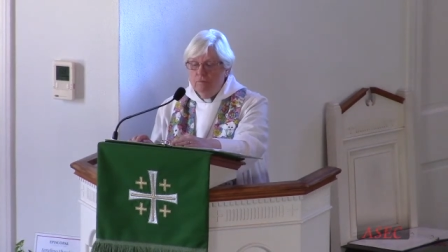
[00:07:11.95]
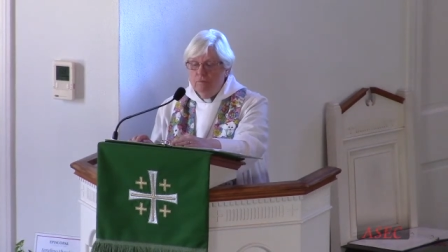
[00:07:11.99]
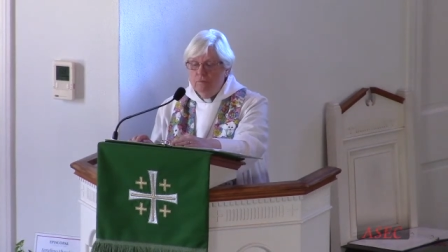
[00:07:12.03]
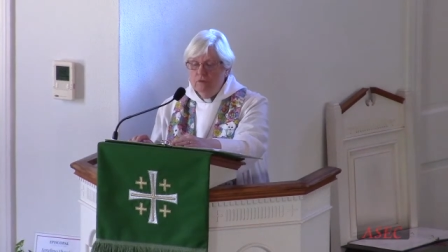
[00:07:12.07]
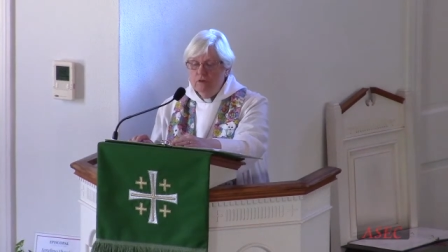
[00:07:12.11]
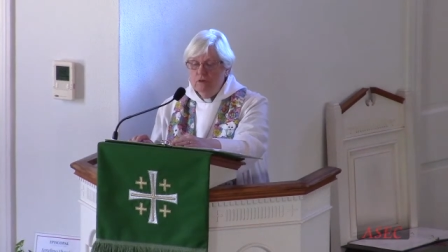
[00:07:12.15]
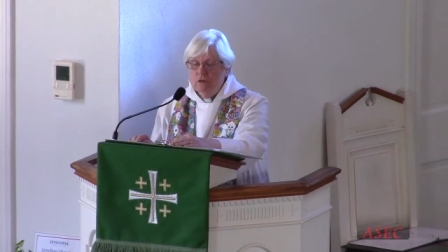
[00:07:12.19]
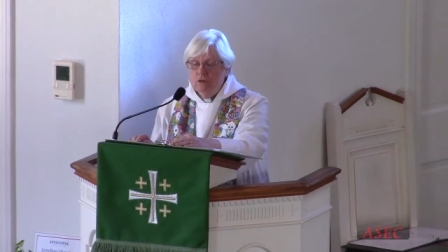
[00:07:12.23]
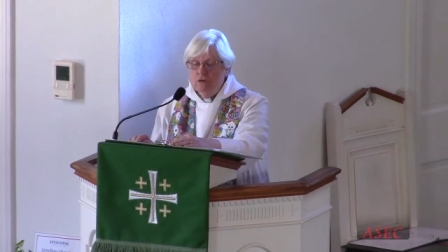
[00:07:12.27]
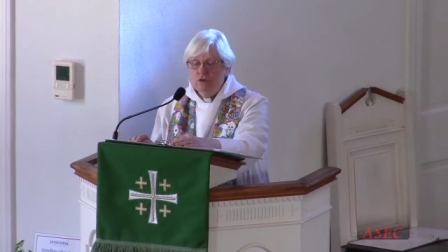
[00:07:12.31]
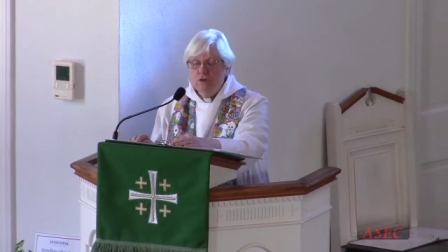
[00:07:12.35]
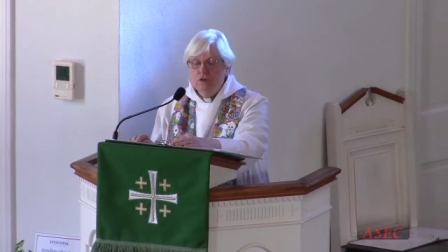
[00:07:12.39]

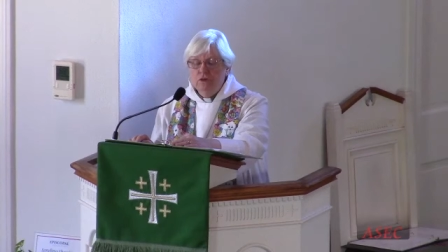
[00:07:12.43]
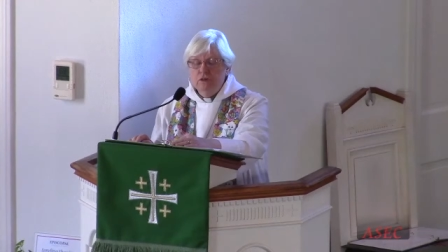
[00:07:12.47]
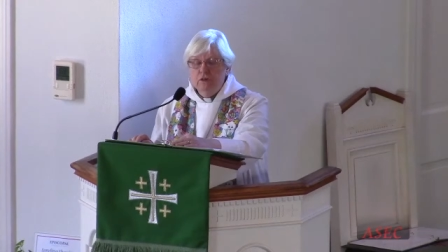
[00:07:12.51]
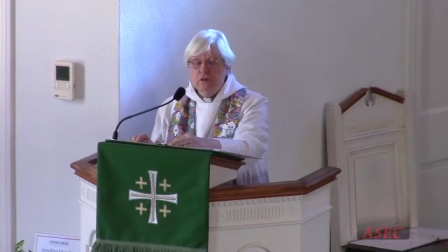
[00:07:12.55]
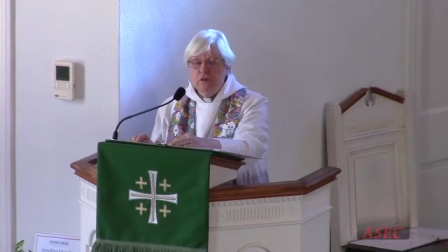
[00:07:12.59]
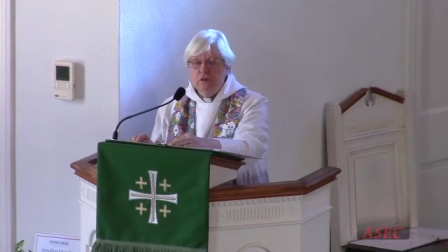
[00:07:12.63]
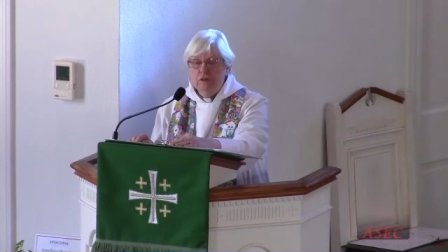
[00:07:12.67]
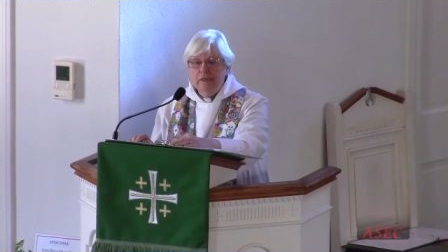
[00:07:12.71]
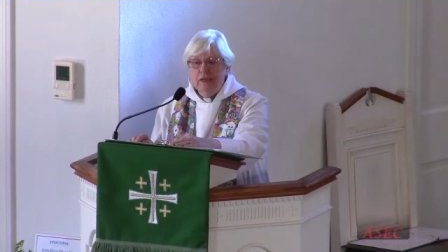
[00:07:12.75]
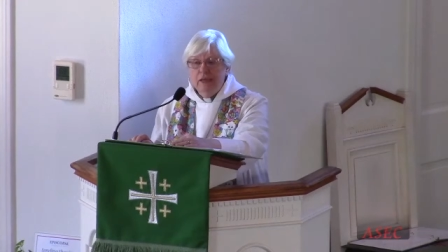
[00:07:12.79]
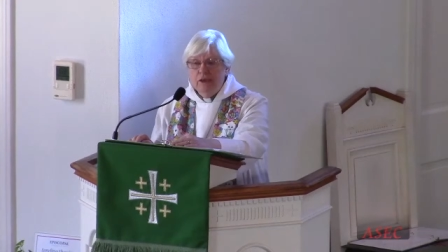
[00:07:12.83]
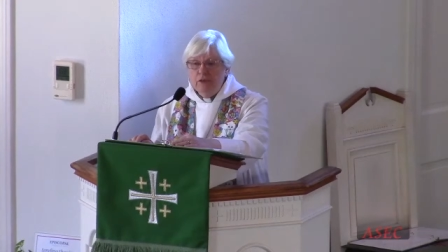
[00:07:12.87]
such as
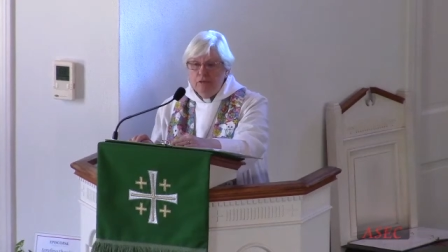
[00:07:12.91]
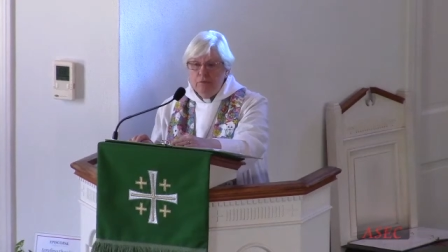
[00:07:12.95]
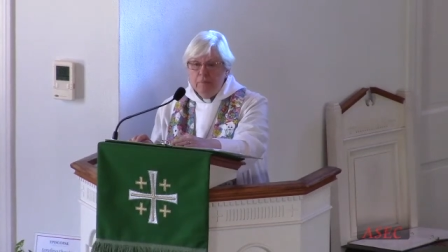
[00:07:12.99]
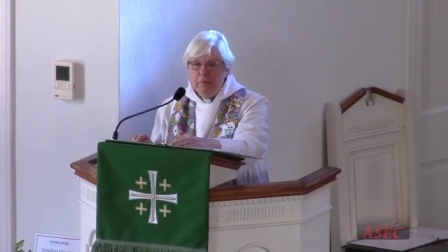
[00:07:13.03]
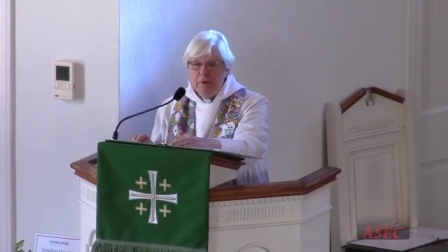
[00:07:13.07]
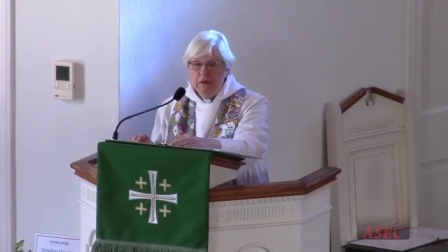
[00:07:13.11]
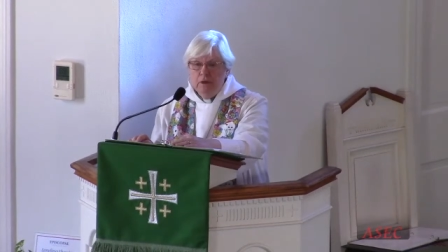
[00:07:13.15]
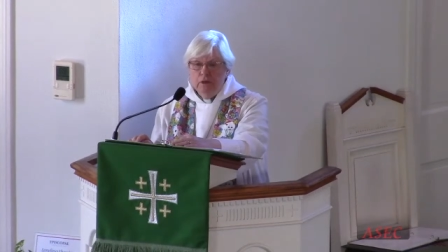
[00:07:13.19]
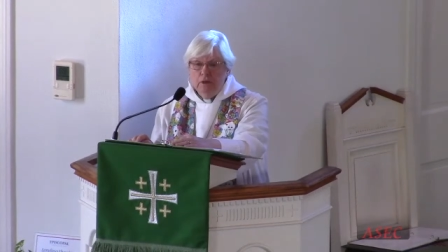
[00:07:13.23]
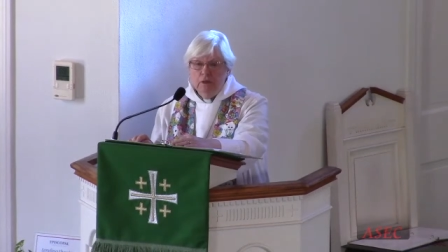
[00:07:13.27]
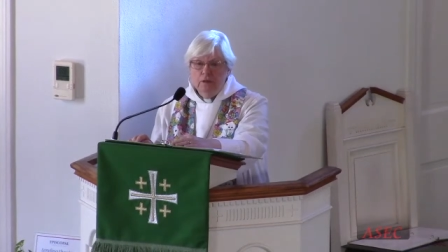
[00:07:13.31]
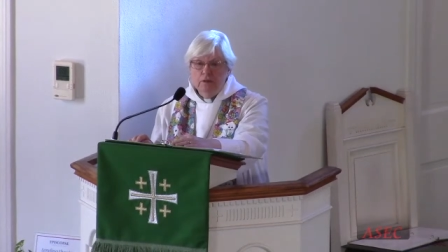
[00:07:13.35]
the death
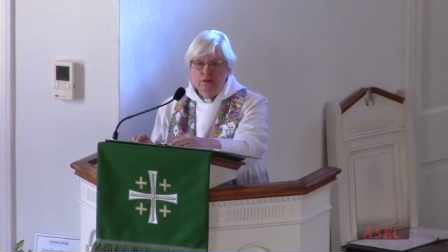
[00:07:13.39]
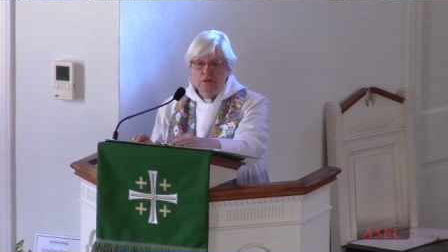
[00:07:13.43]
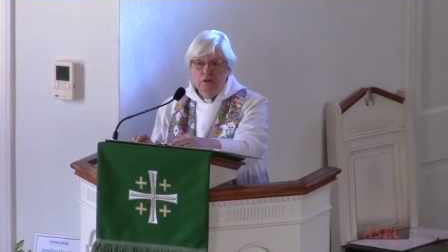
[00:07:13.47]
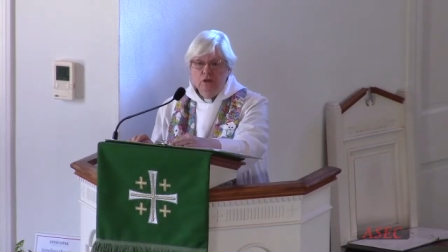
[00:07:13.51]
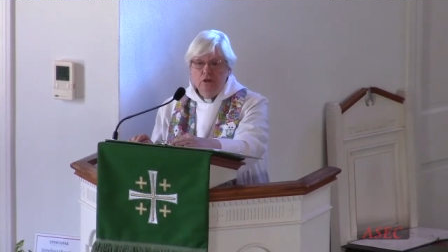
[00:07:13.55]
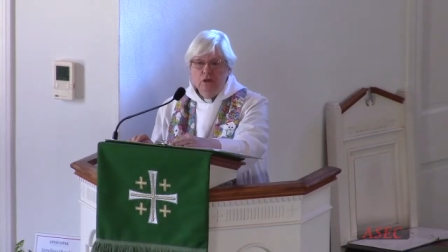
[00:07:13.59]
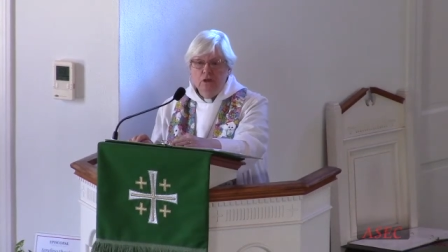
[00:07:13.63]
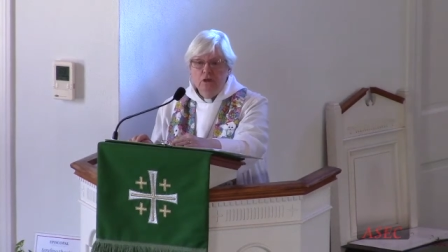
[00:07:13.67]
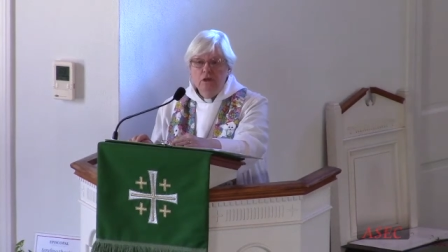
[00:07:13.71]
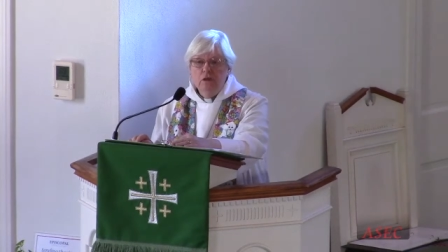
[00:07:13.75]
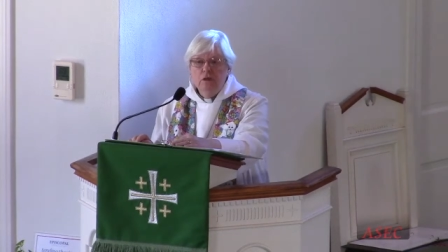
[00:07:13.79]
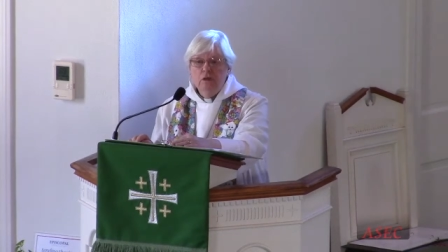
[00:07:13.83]

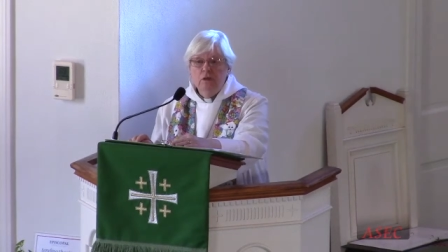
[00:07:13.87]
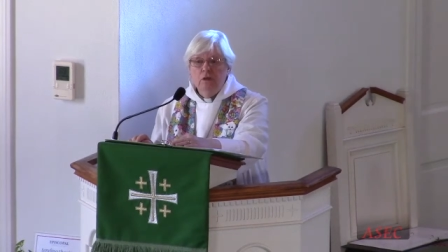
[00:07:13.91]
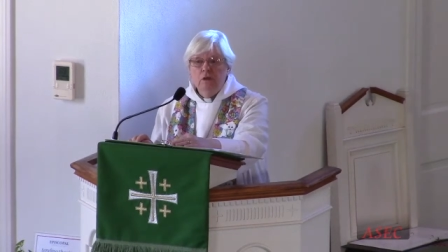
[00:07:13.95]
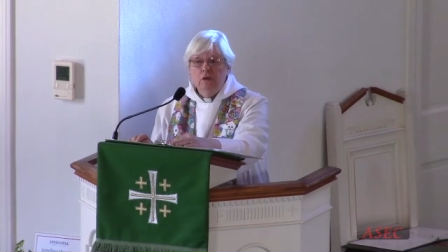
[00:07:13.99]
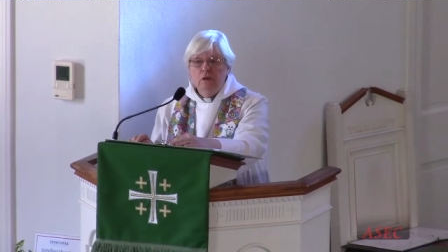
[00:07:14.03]
penalty,